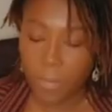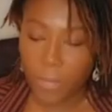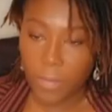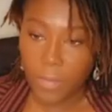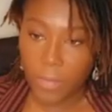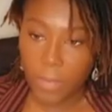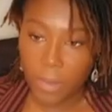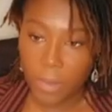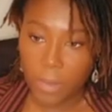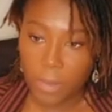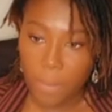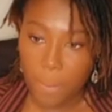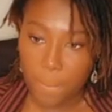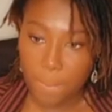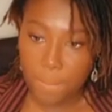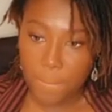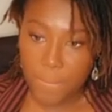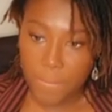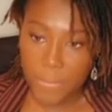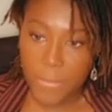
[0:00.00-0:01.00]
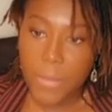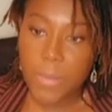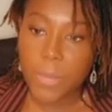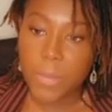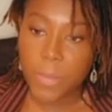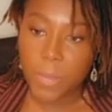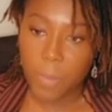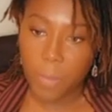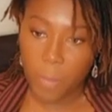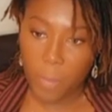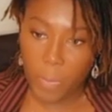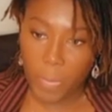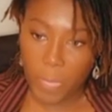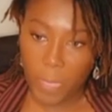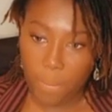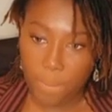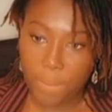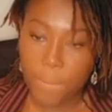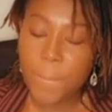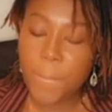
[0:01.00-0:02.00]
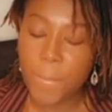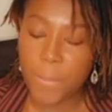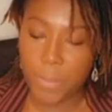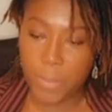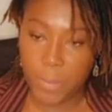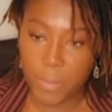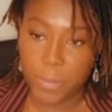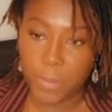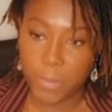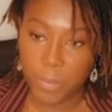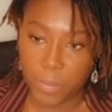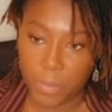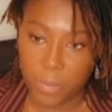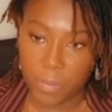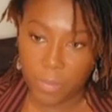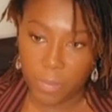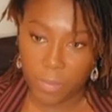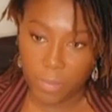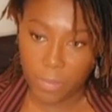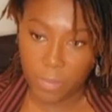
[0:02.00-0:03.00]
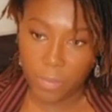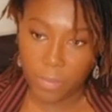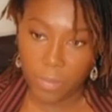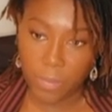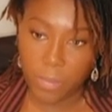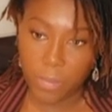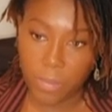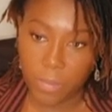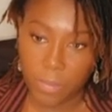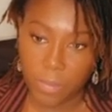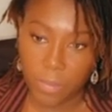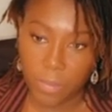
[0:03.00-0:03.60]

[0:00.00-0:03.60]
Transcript: All right, so let me go back. So I want to get through,